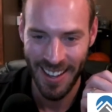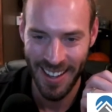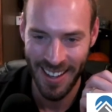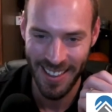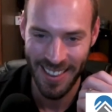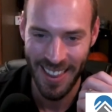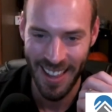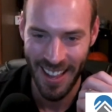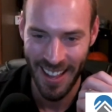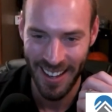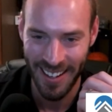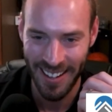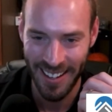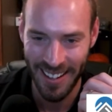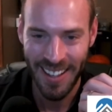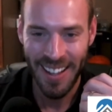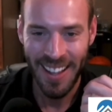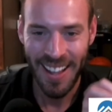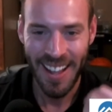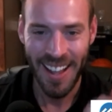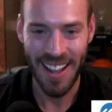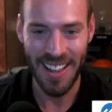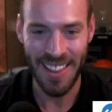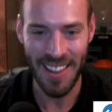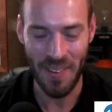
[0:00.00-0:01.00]
and
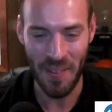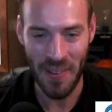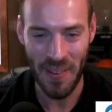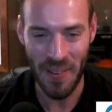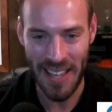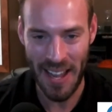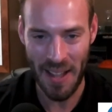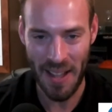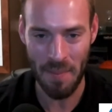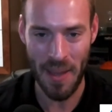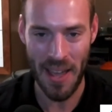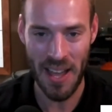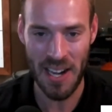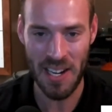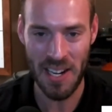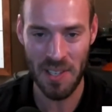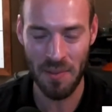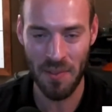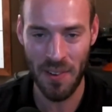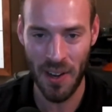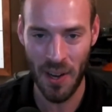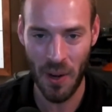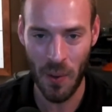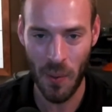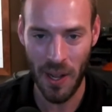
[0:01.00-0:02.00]
then we can't manage
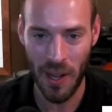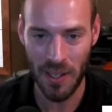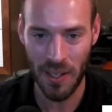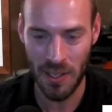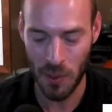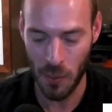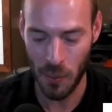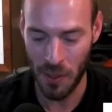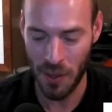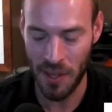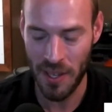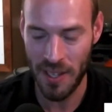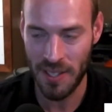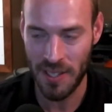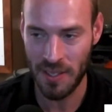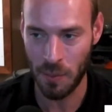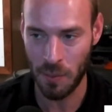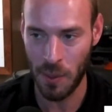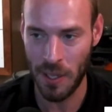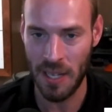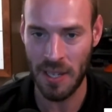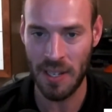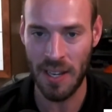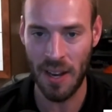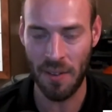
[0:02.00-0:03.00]
them very well. So with this,
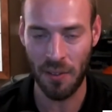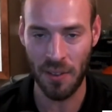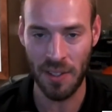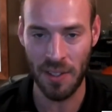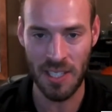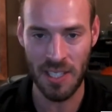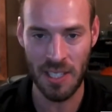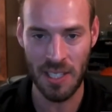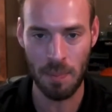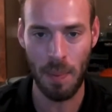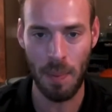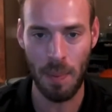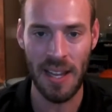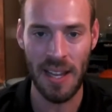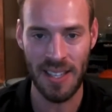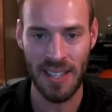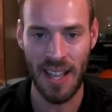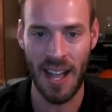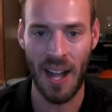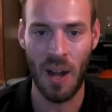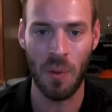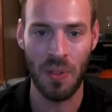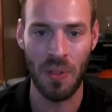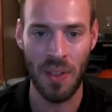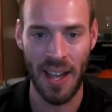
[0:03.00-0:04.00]
we can definitely space
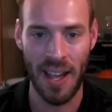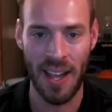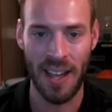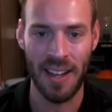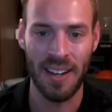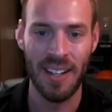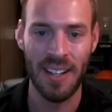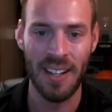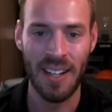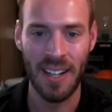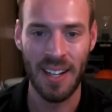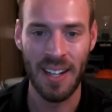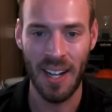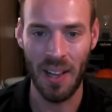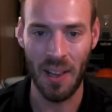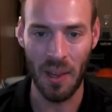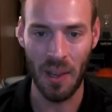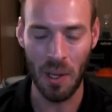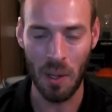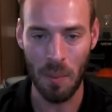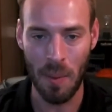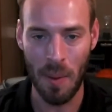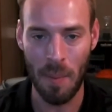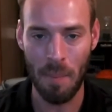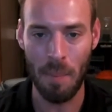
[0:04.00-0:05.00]
out that a
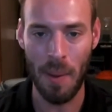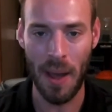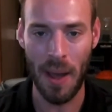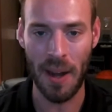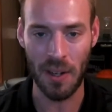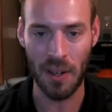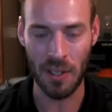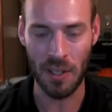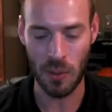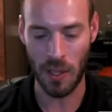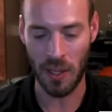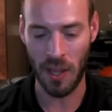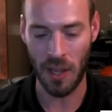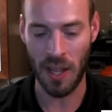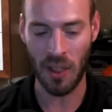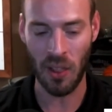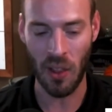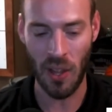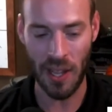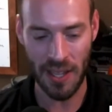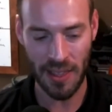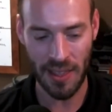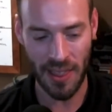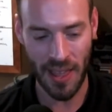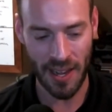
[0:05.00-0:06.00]
little bit better. So I
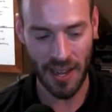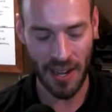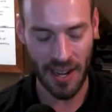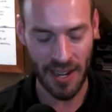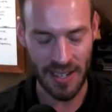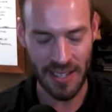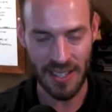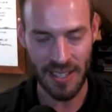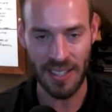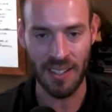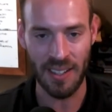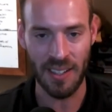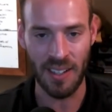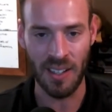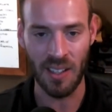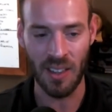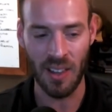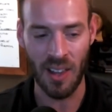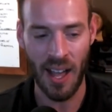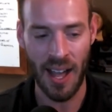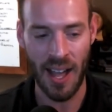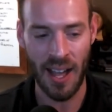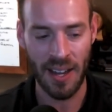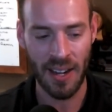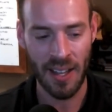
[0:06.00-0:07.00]
like that idea a
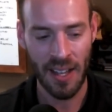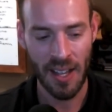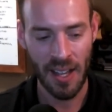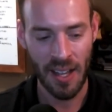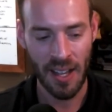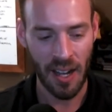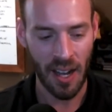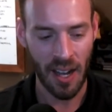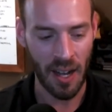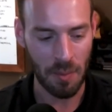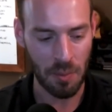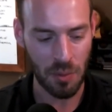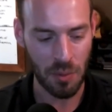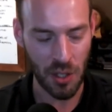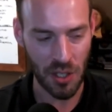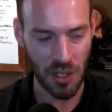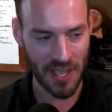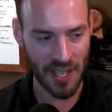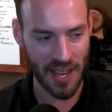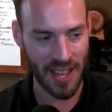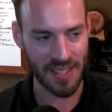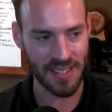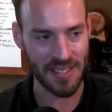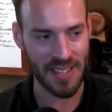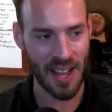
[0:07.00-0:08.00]
lot. Just
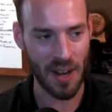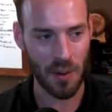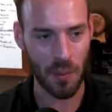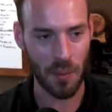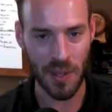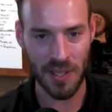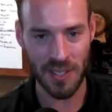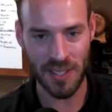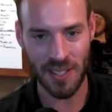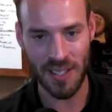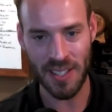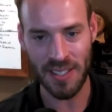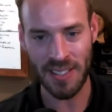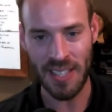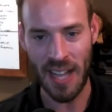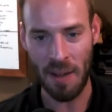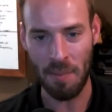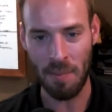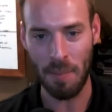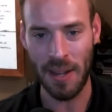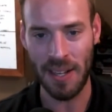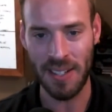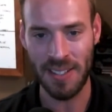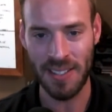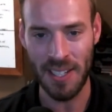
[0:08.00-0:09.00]
has not risen to the
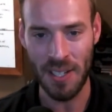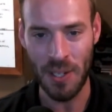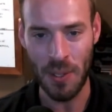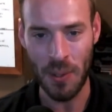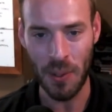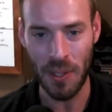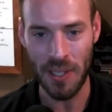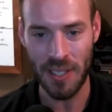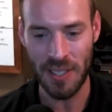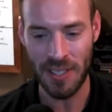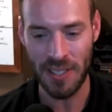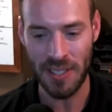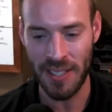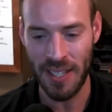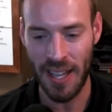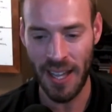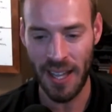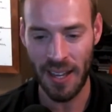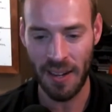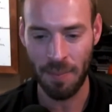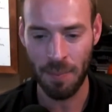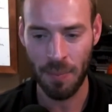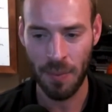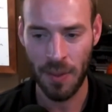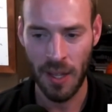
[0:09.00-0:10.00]
top of my to-do list
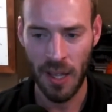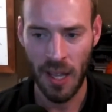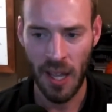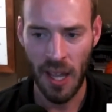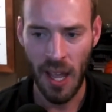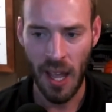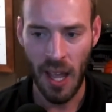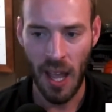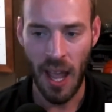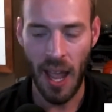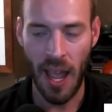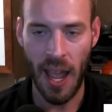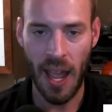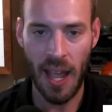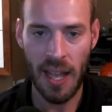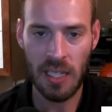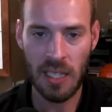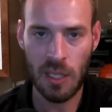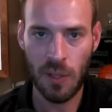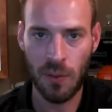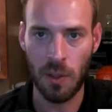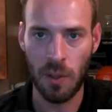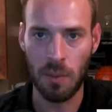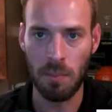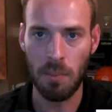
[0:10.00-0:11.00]
yet.
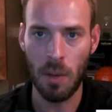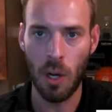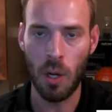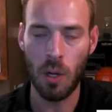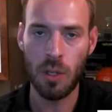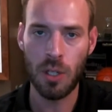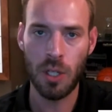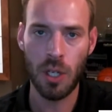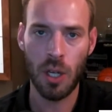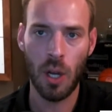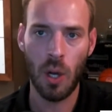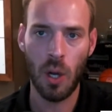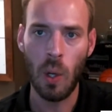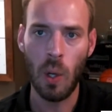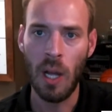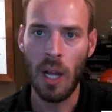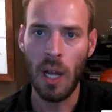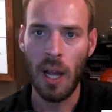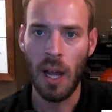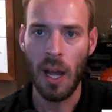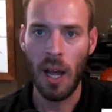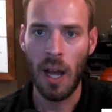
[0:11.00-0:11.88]
As for Mojo,